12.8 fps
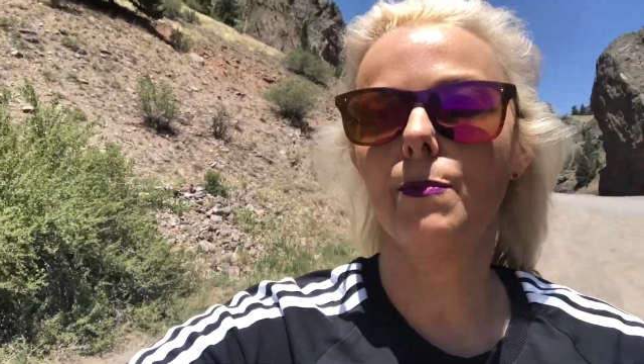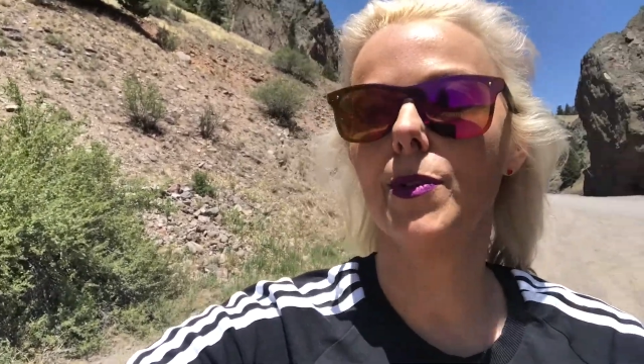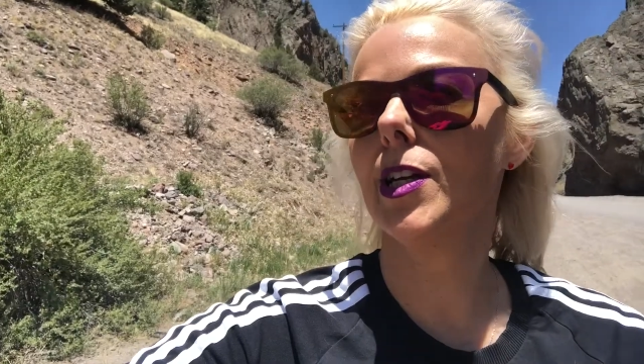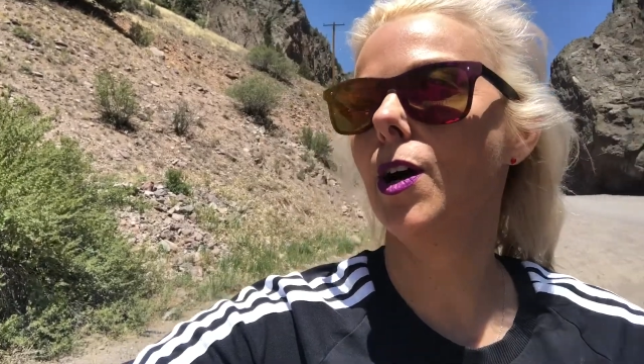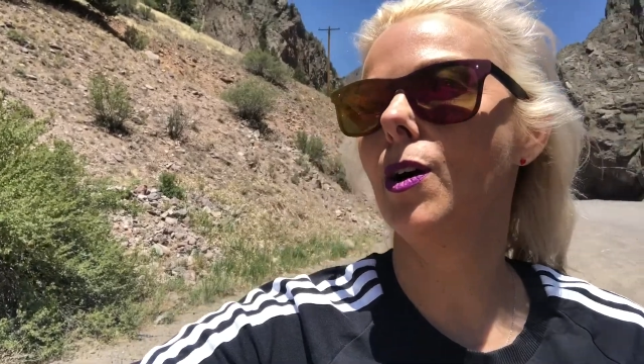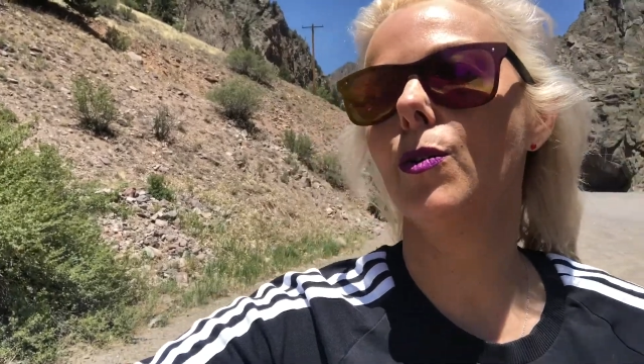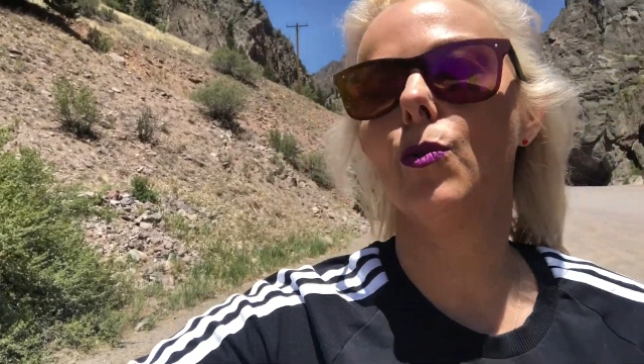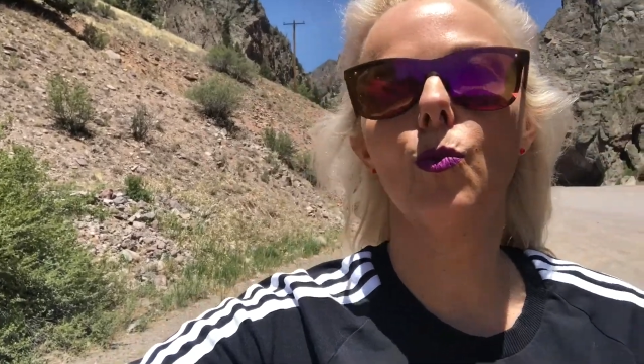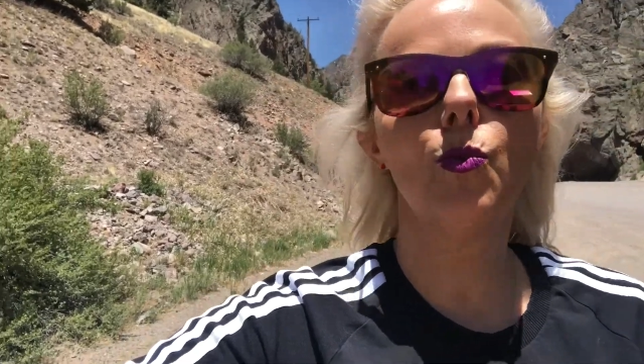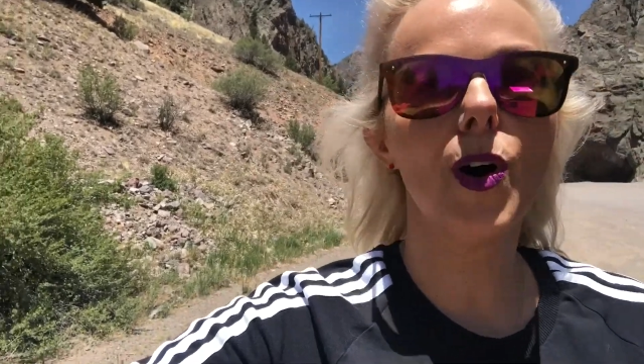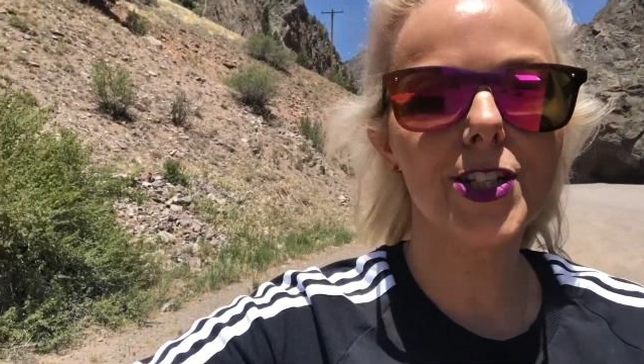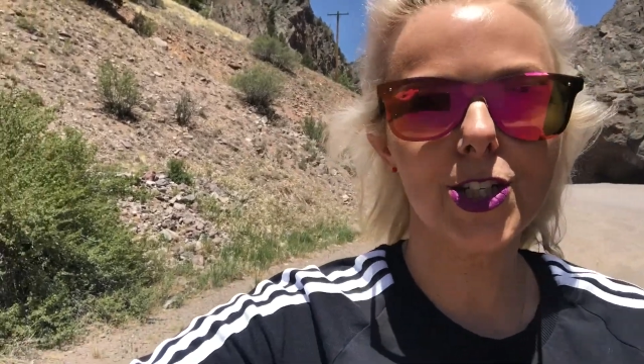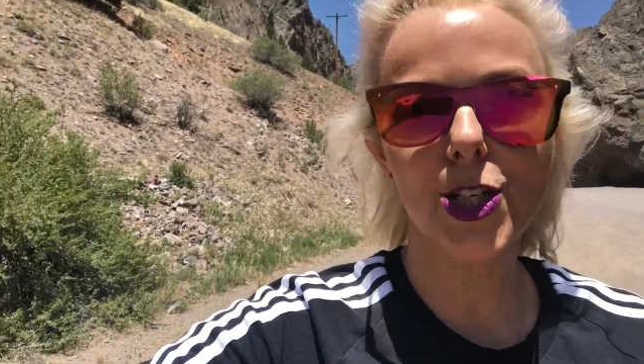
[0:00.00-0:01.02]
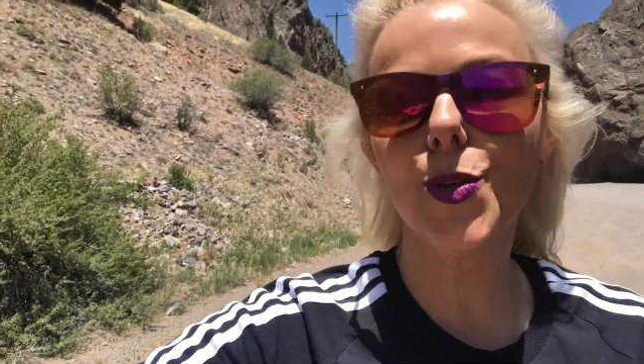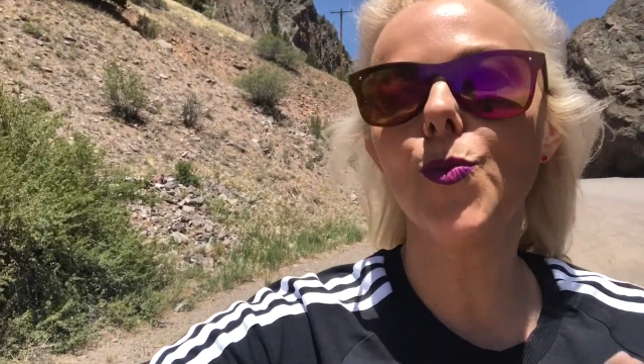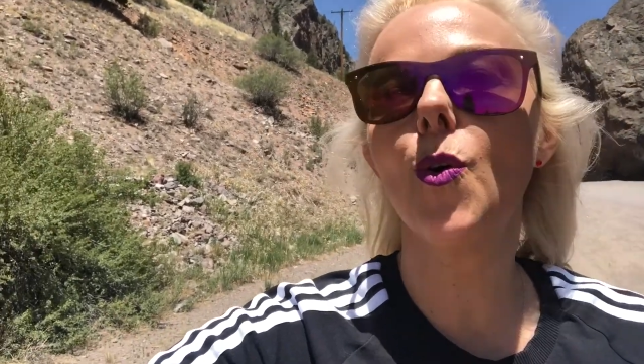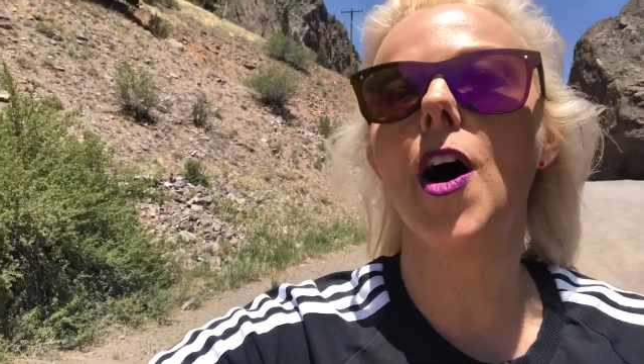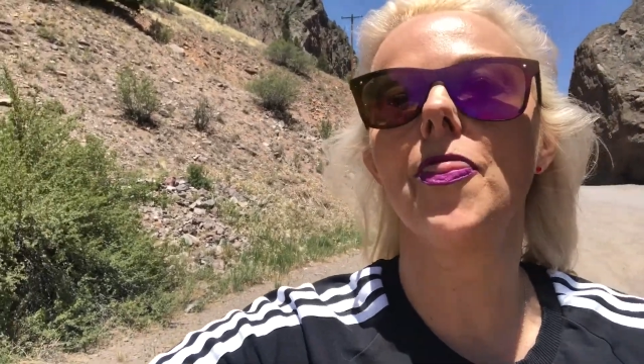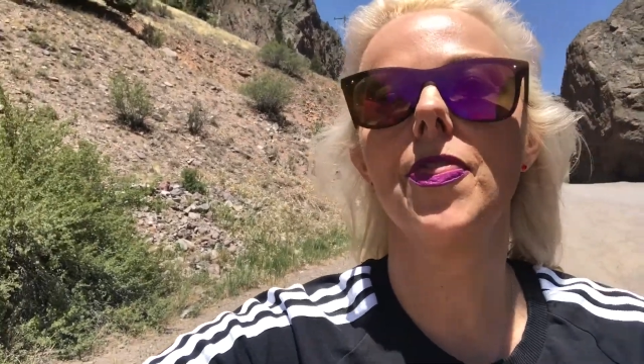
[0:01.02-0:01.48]
you know, what you
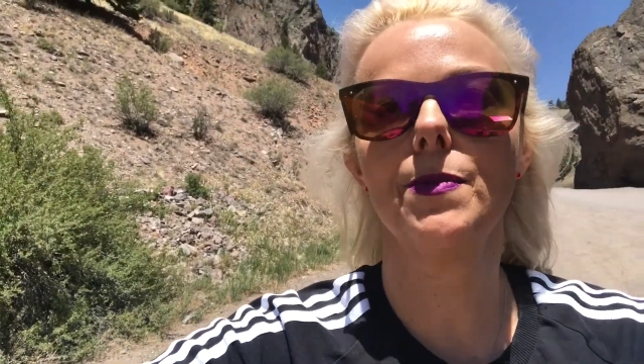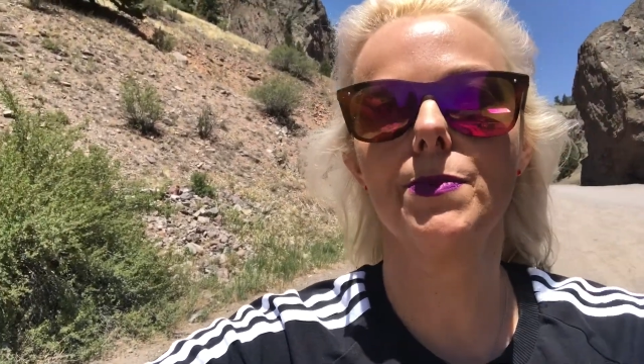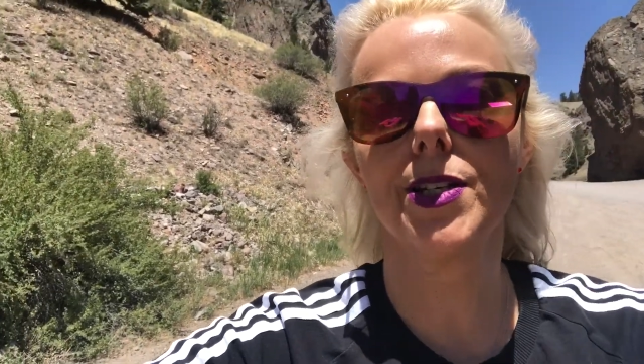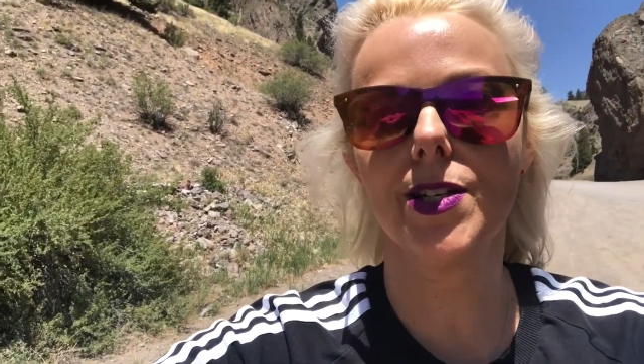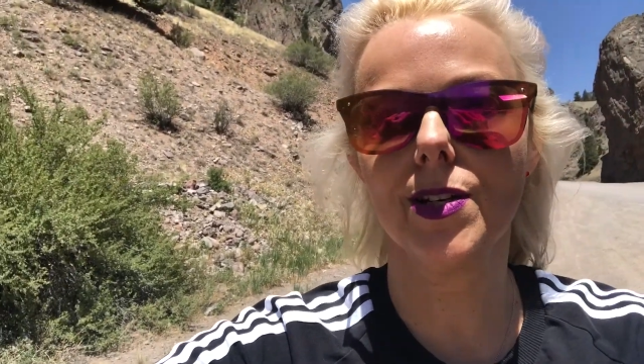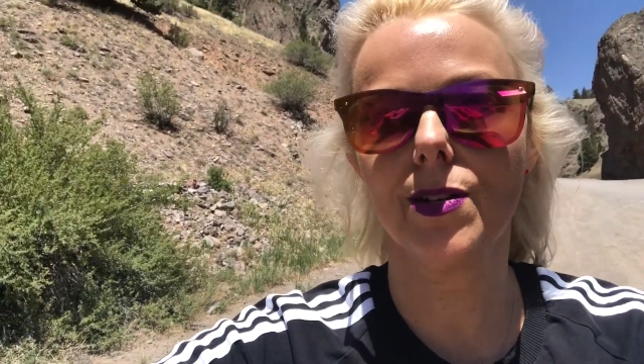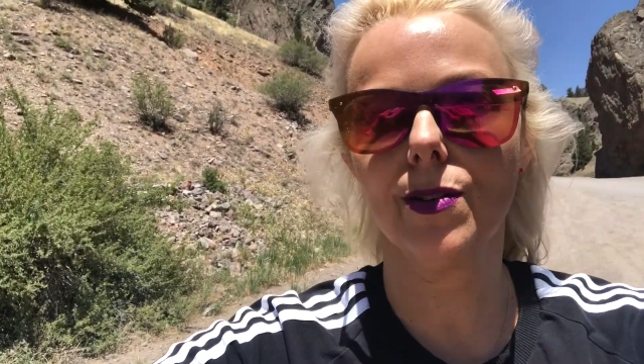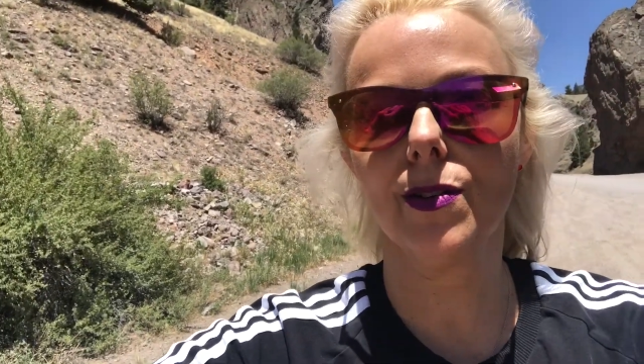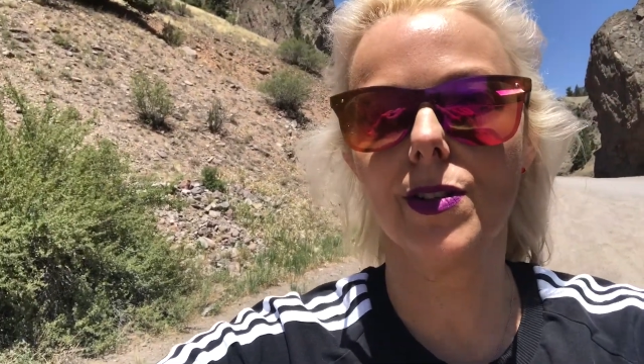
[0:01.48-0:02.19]
want them to do.